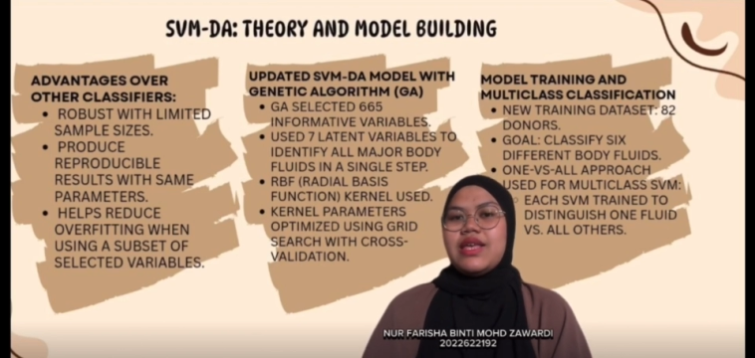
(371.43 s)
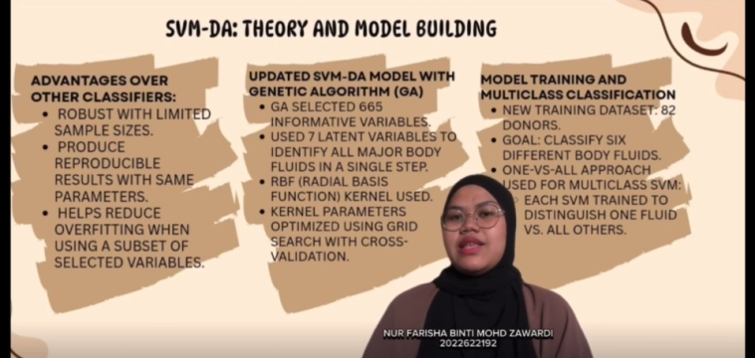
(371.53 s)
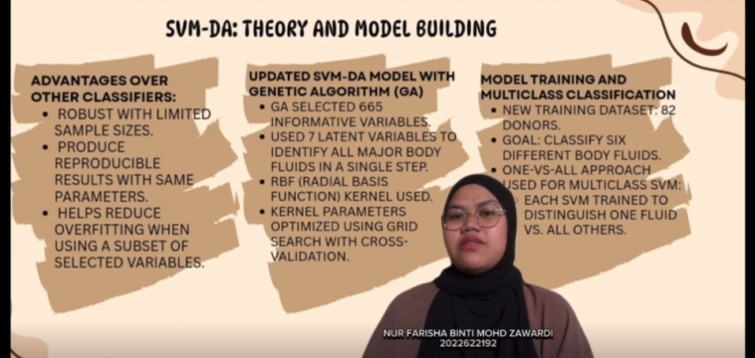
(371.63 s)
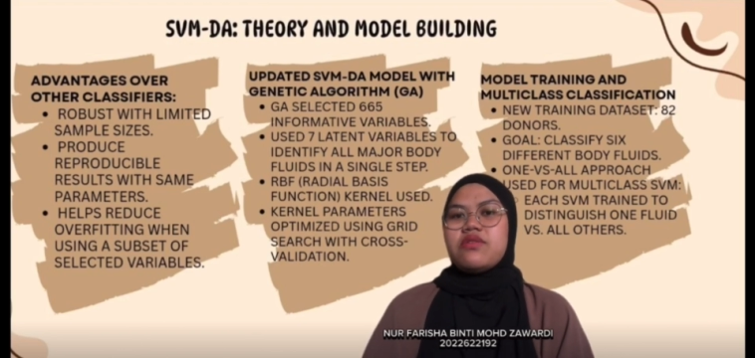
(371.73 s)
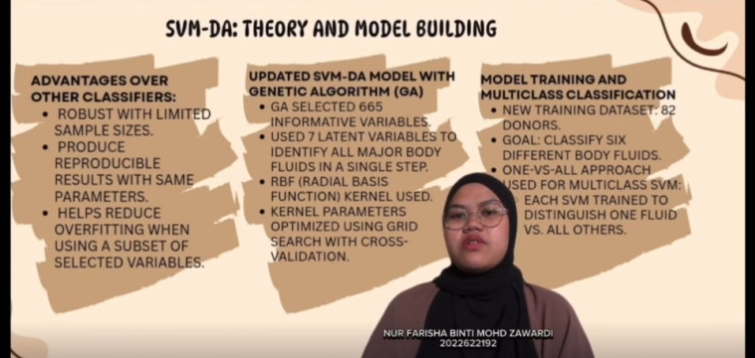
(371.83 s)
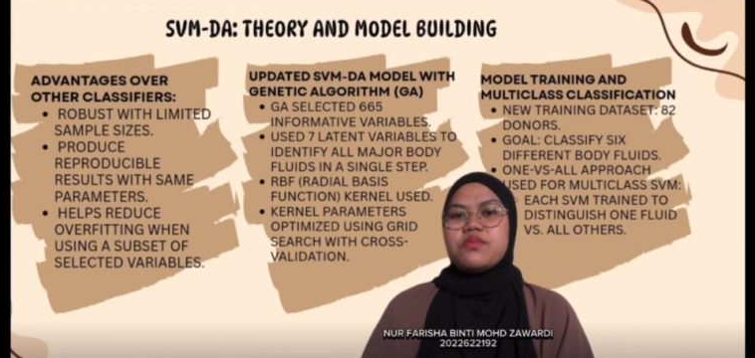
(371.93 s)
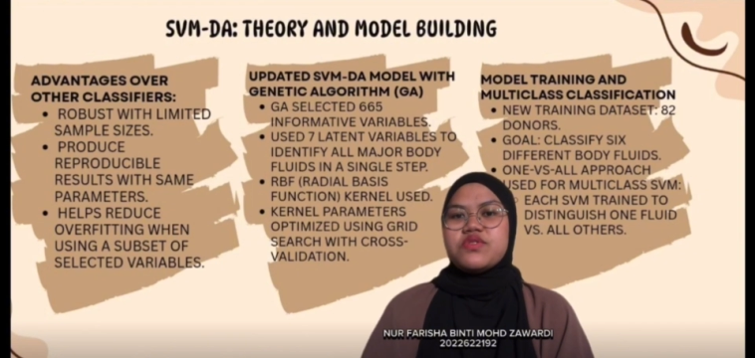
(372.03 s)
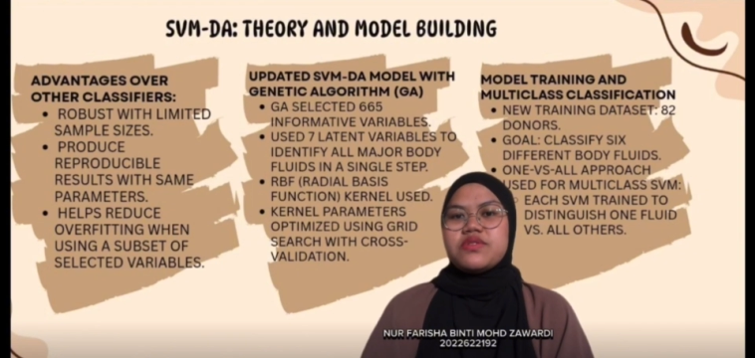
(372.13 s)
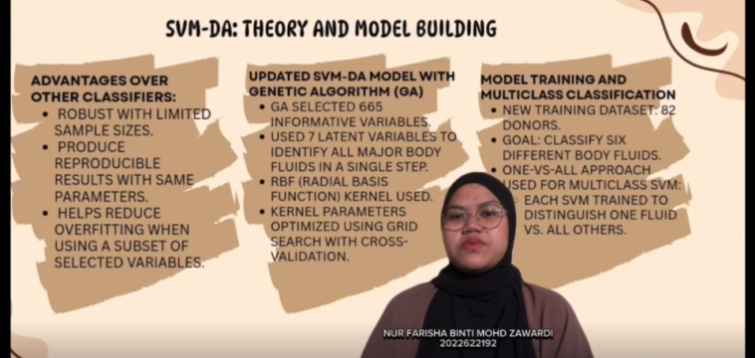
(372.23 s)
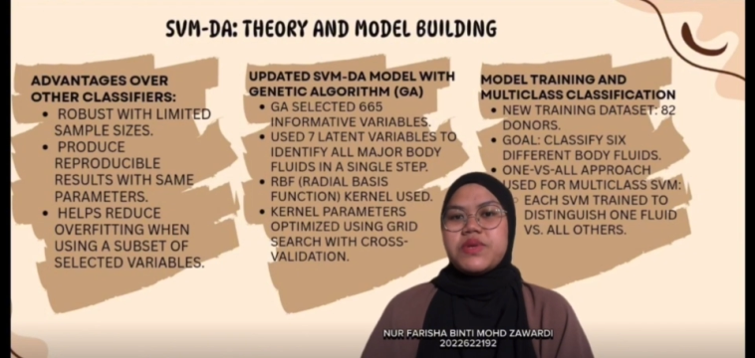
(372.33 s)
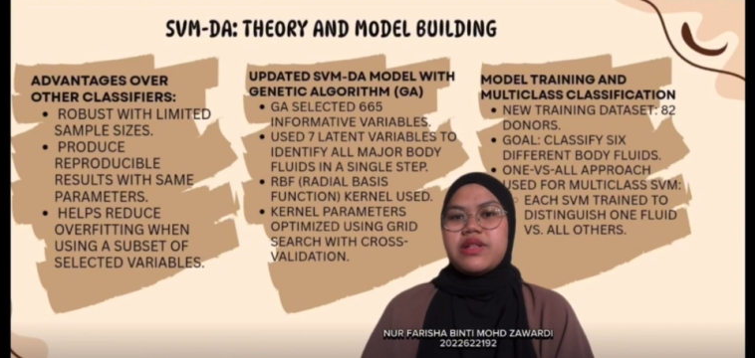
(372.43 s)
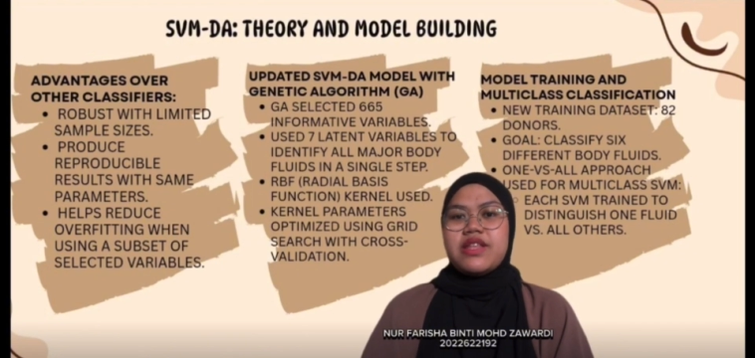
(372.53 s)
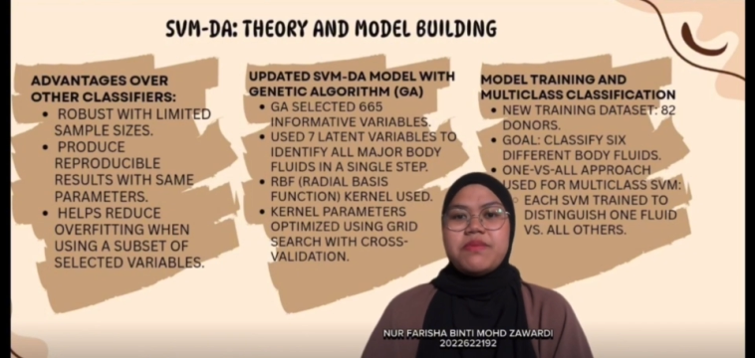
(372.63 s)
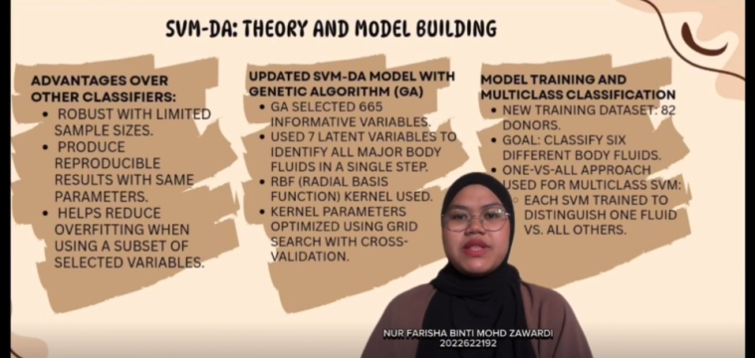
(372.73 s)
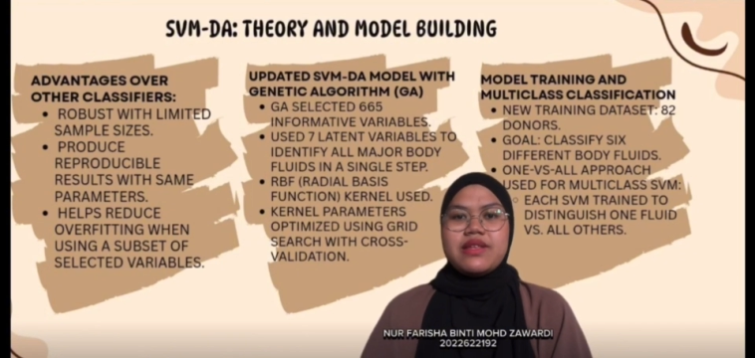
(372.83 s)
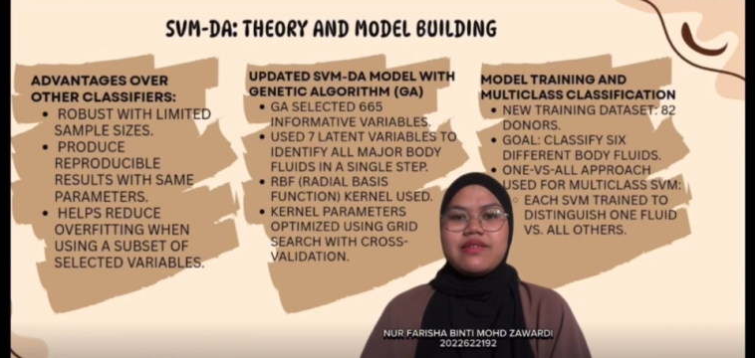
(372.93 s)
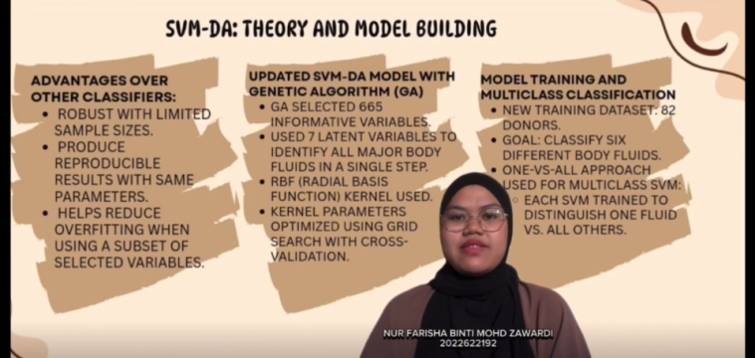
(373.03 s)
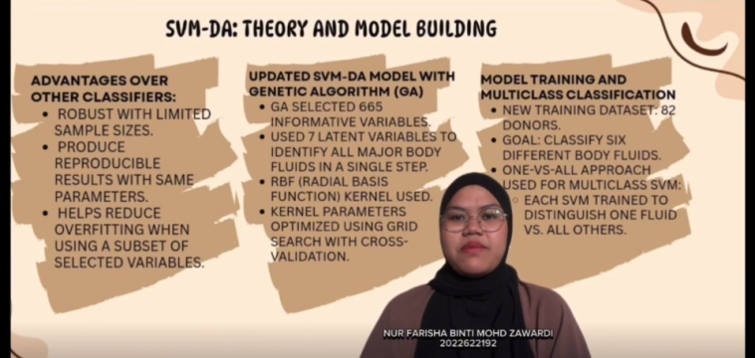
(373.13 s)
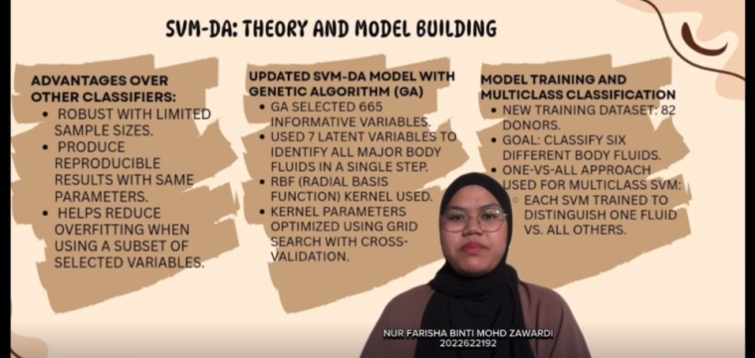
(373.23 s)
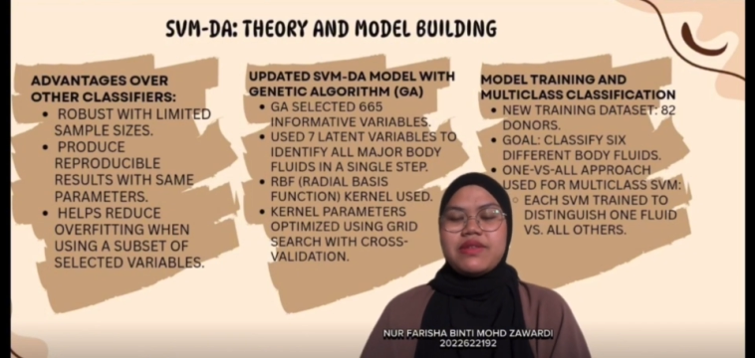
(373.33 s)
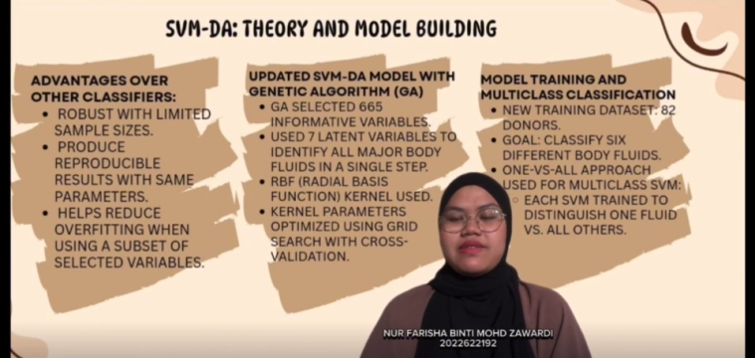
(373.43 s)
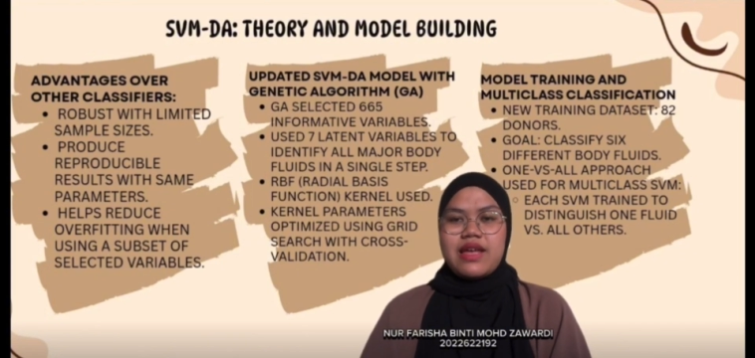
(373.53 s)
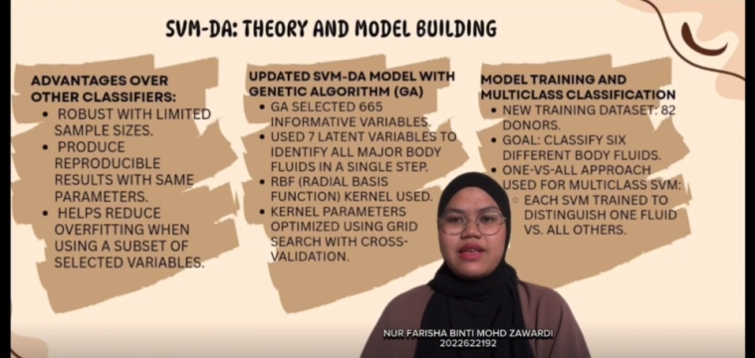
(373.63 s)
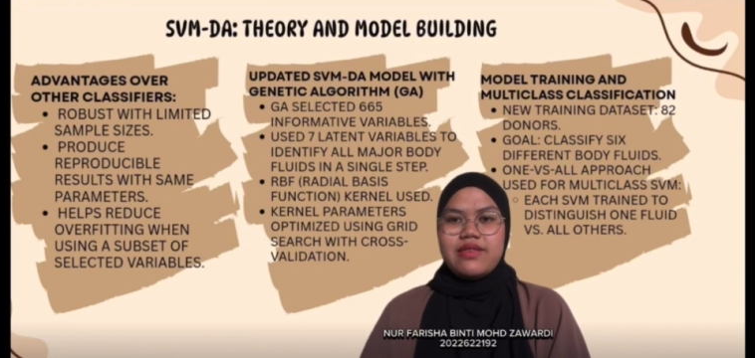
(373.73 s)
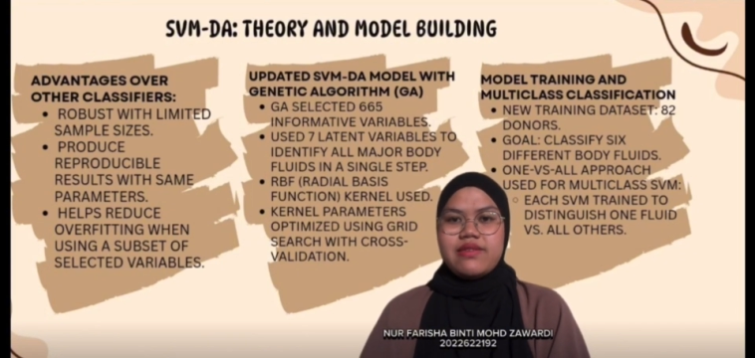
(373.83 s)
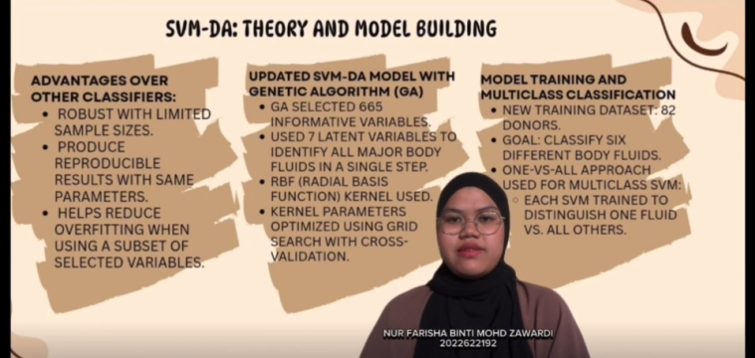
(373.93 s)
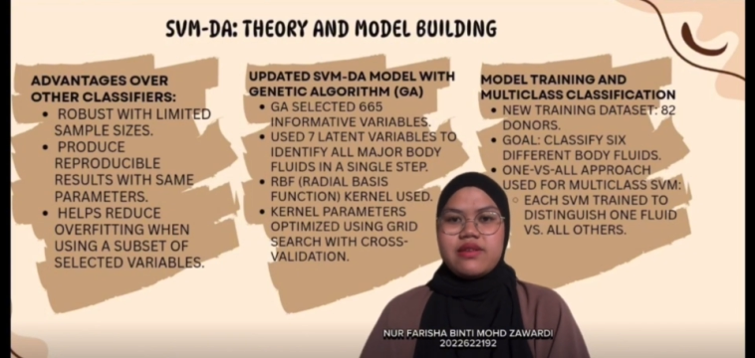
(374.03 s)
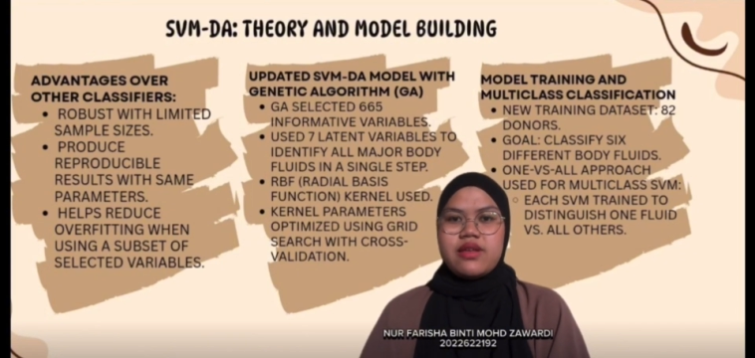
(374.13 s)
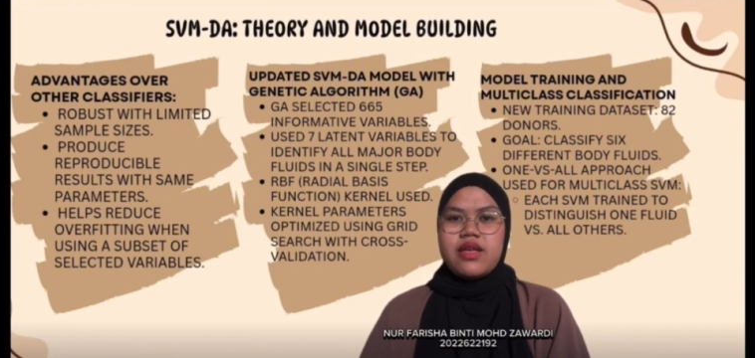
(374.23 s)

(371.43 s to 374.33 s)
it robust with limited sample size,